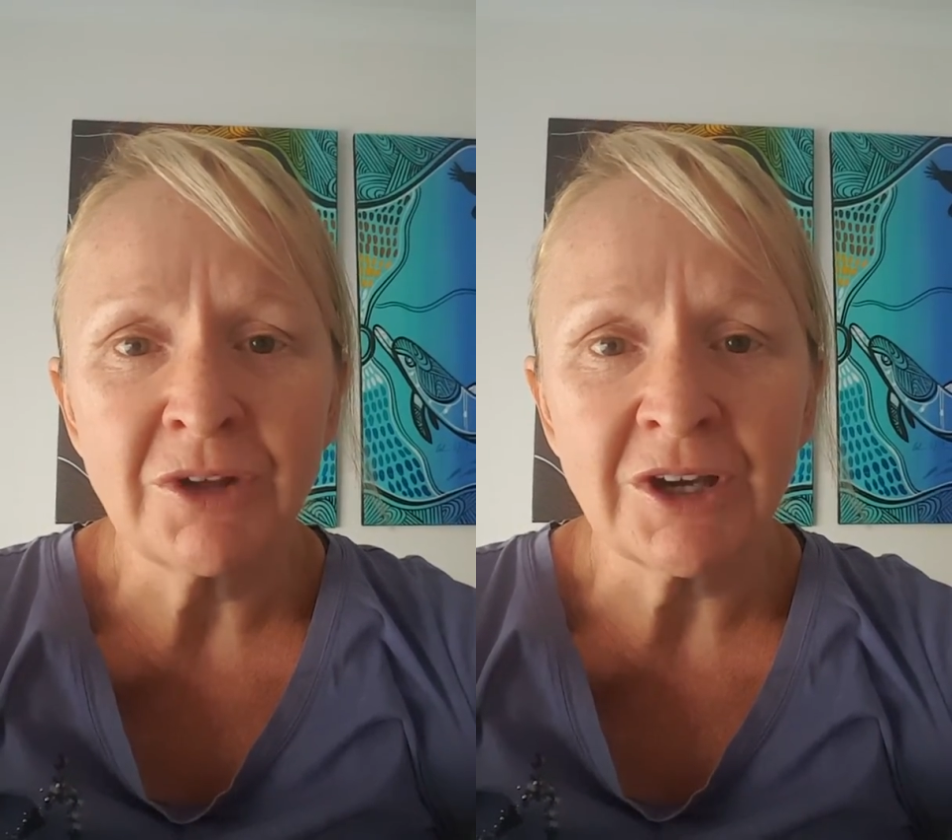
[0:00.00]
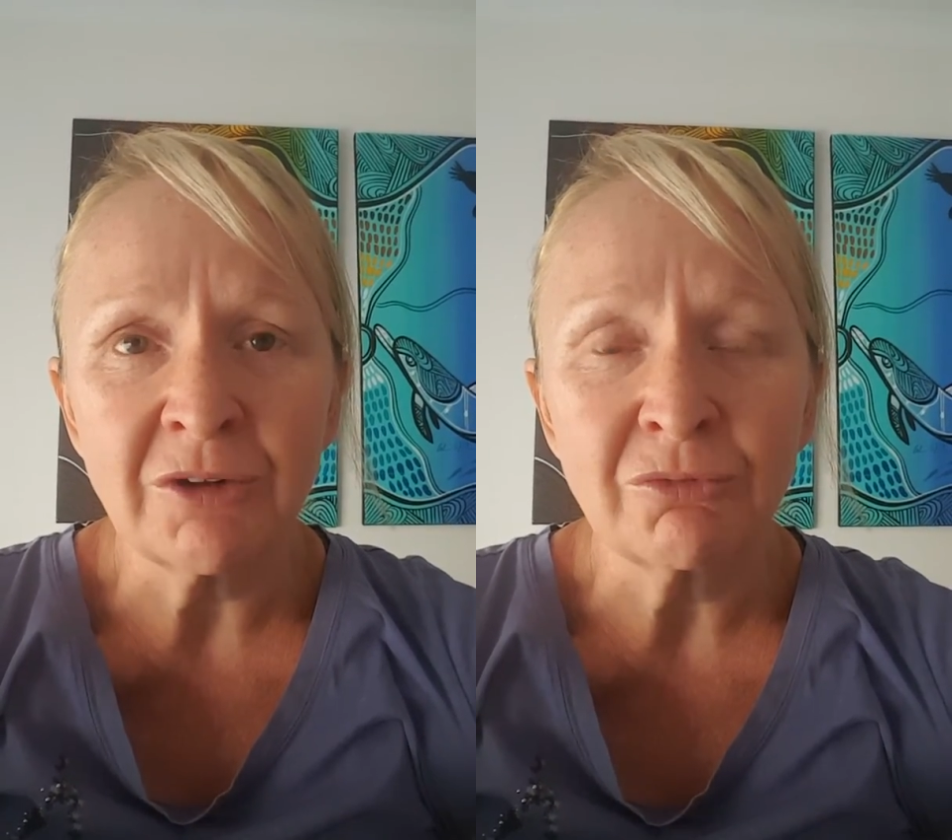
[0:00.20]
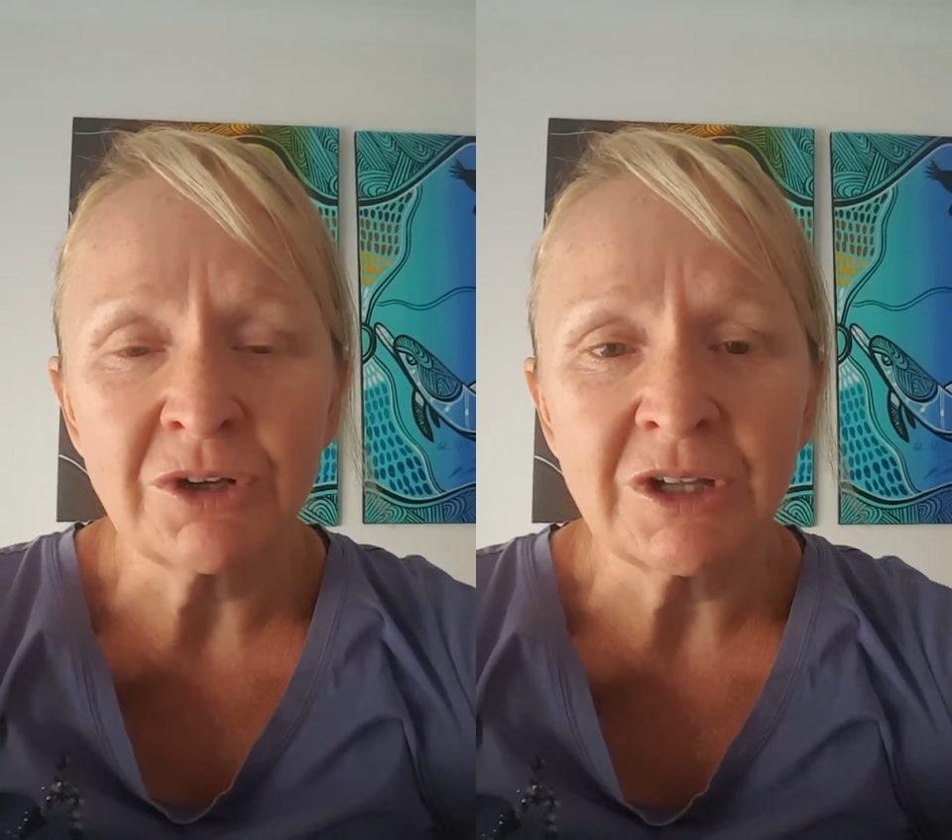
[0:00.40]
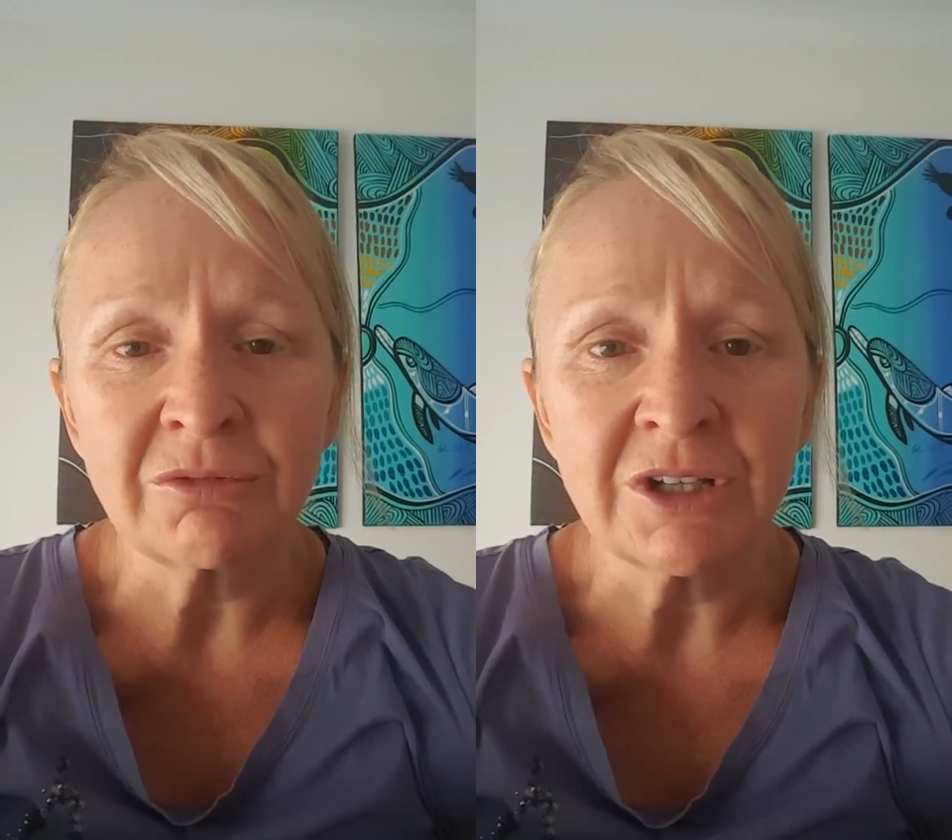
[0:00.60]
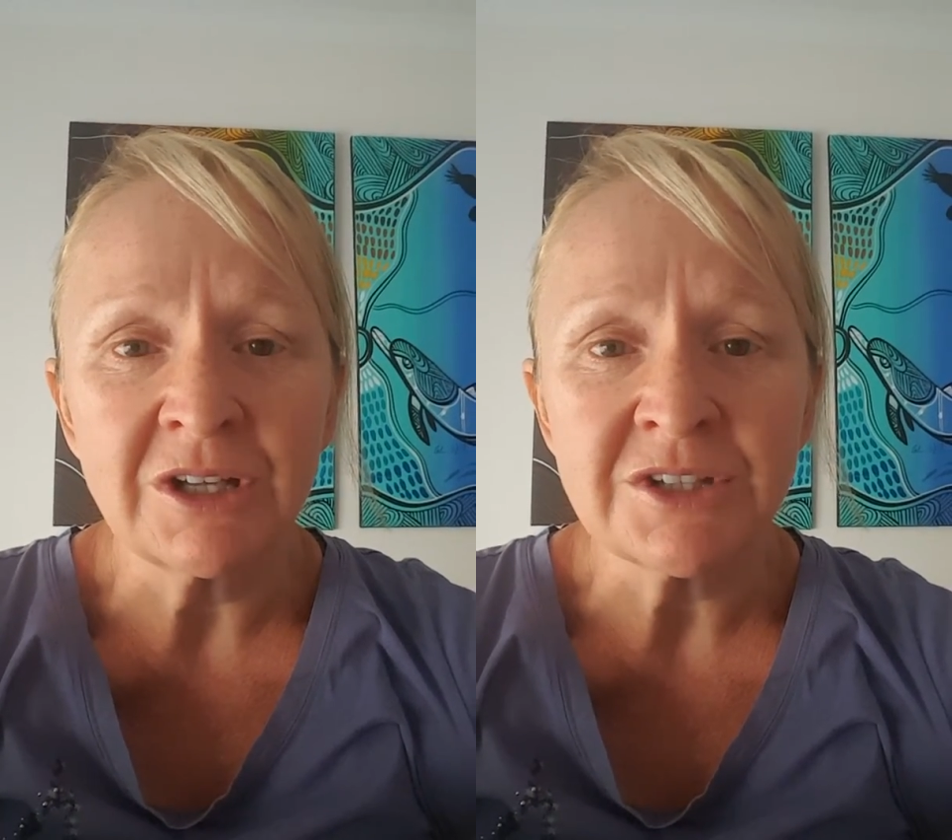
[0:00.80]
I really
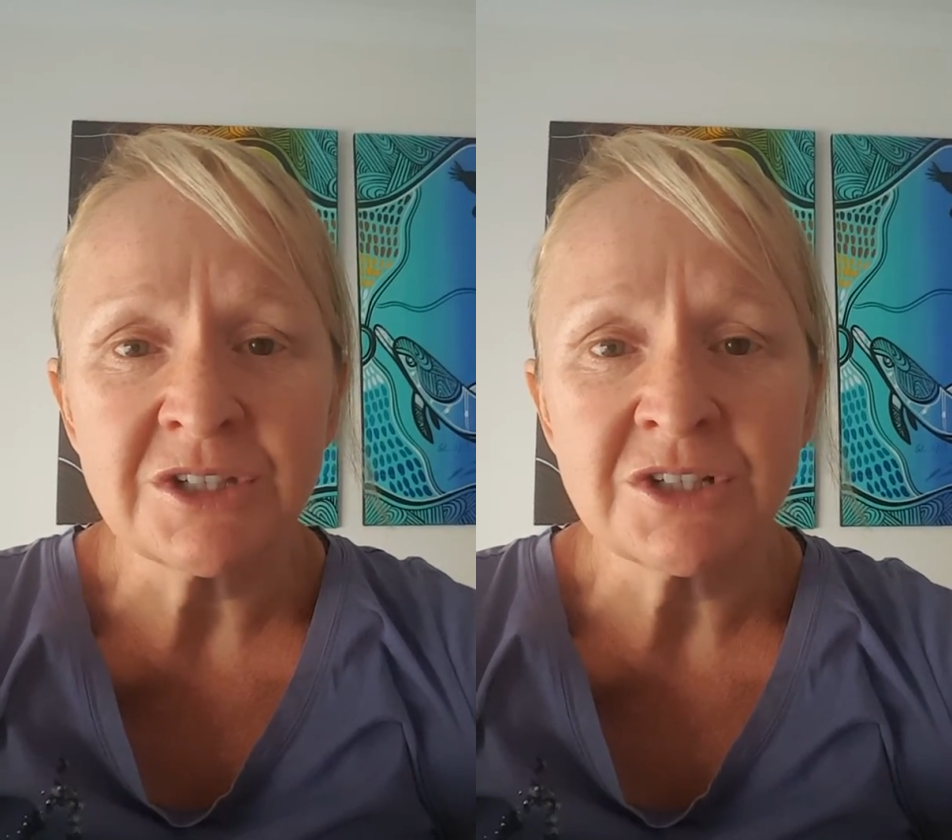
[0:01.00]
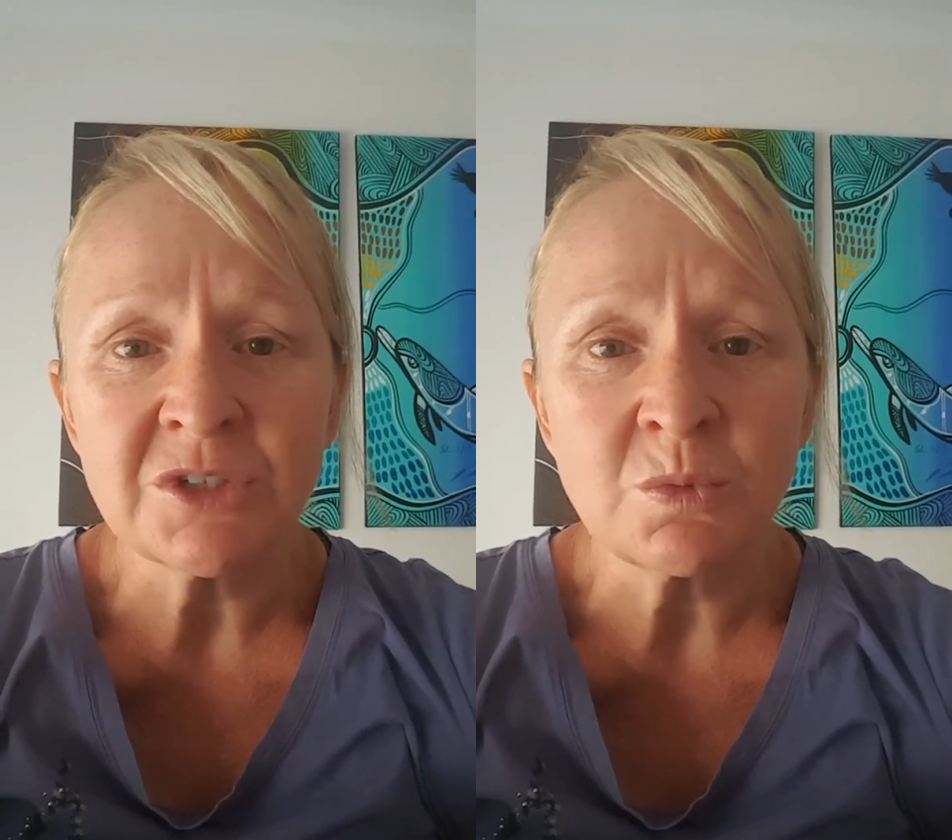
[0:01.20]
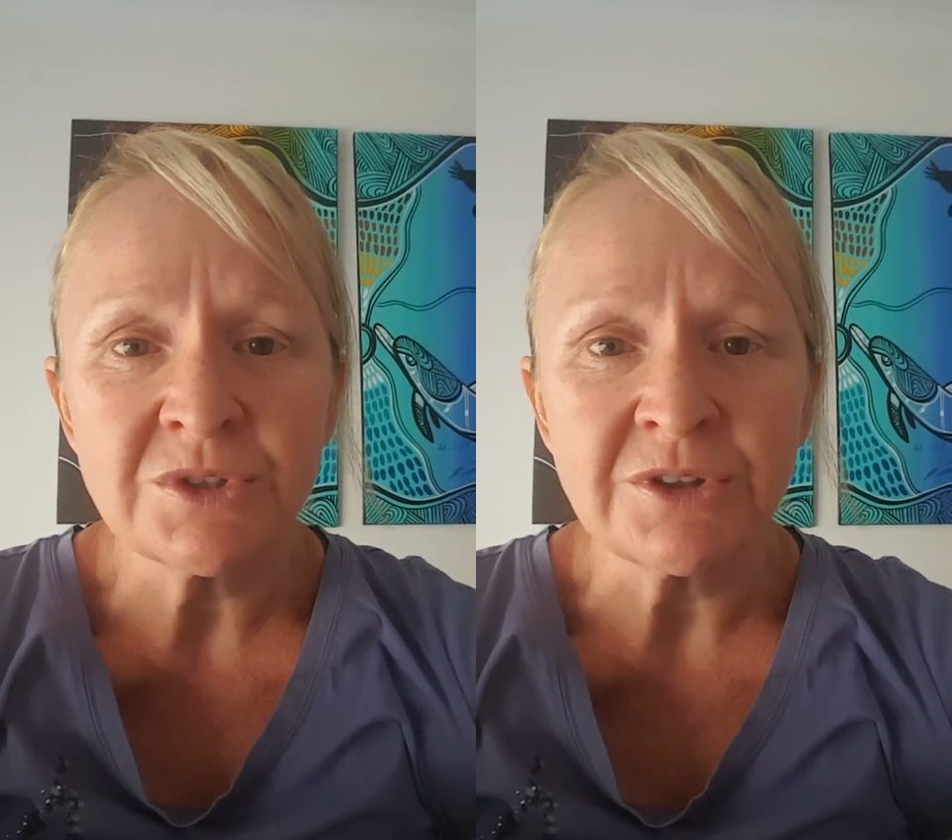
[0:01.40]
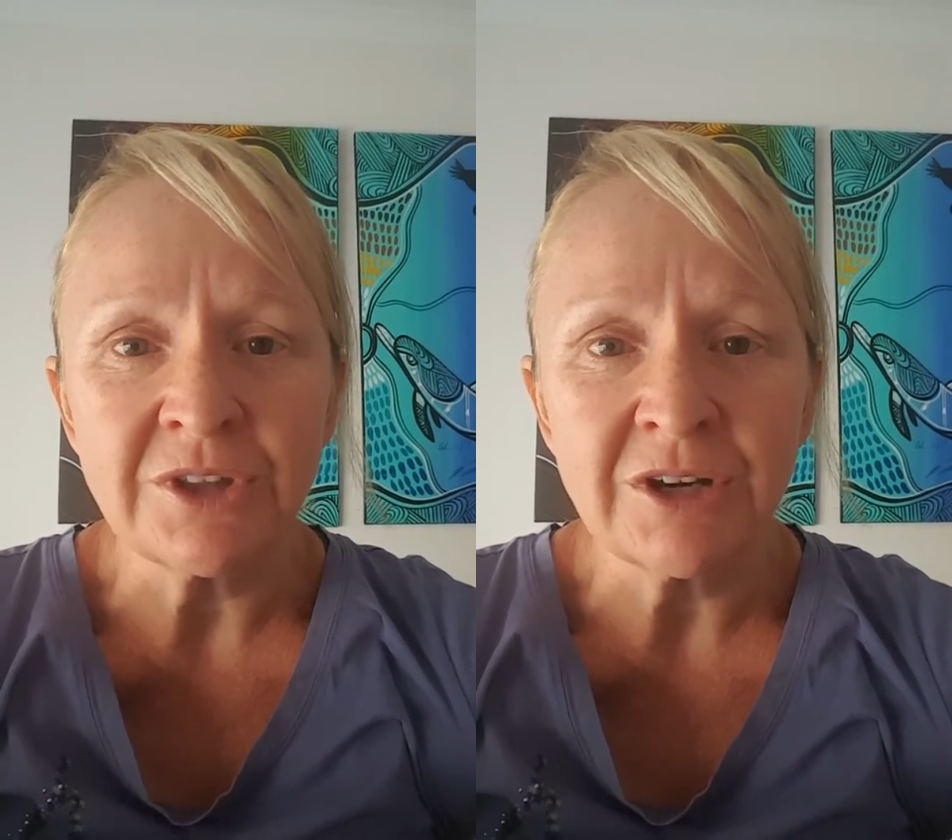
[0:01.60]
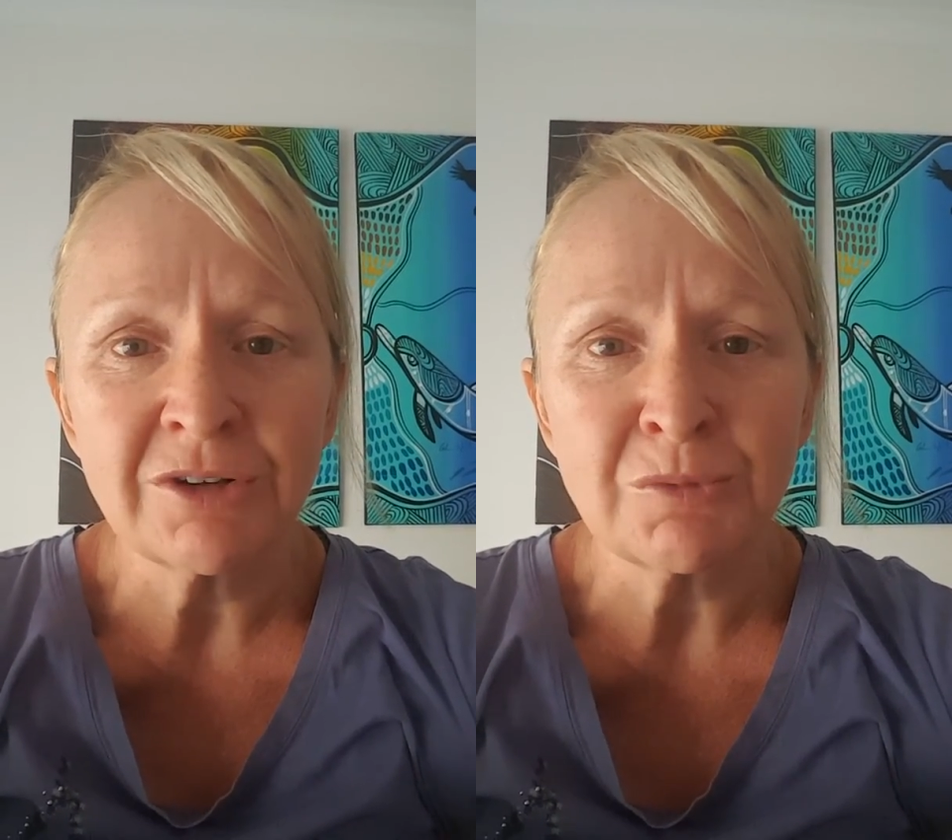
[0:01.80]
realized it just wasn't
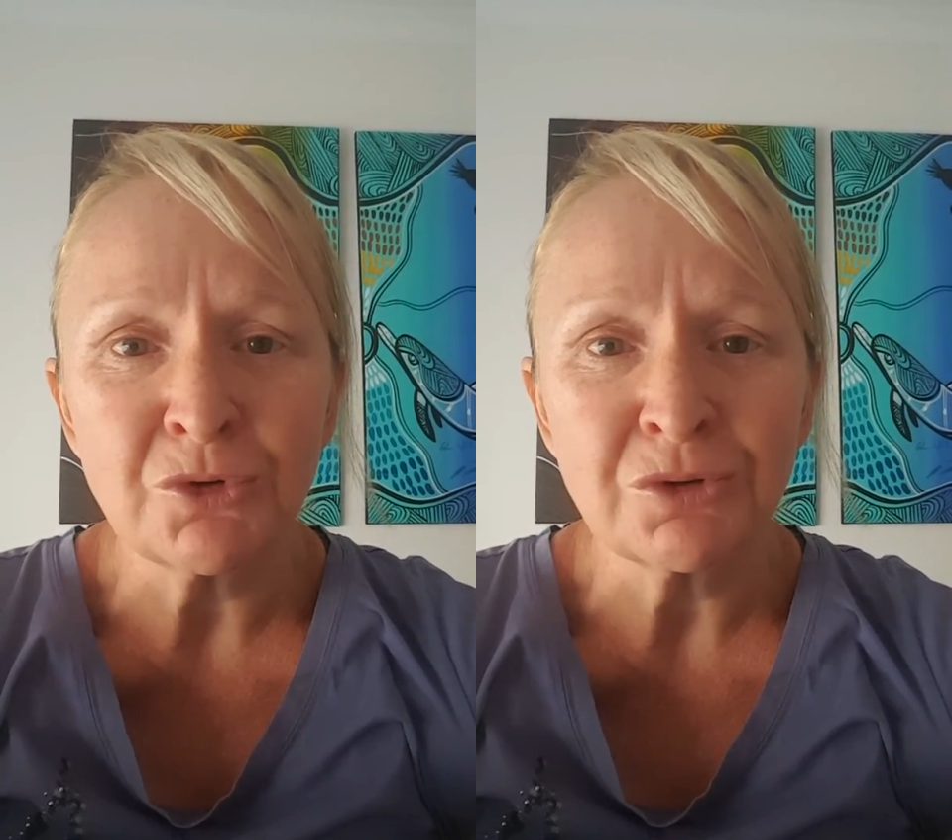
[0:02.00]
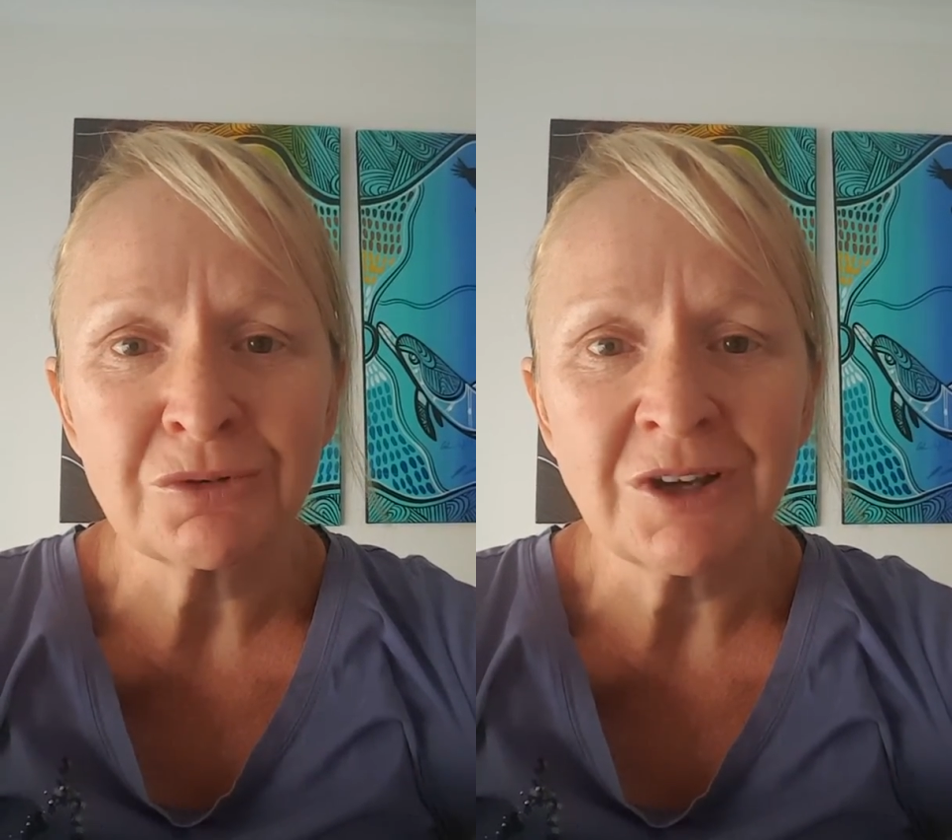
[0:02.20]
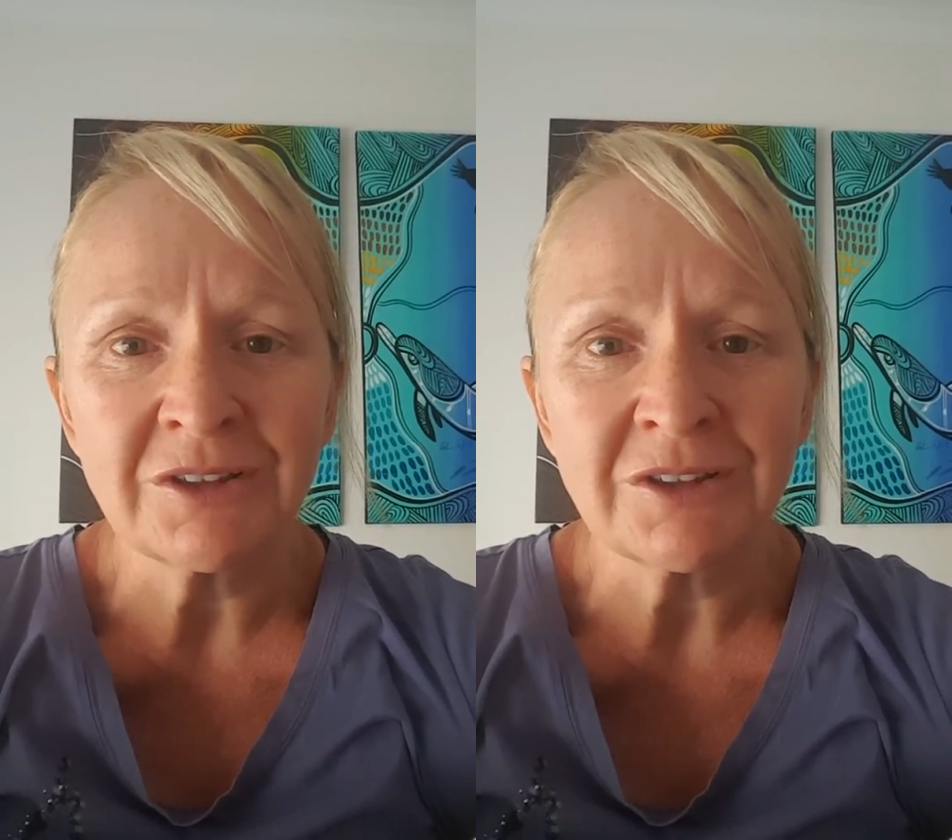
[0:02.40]
there anymore.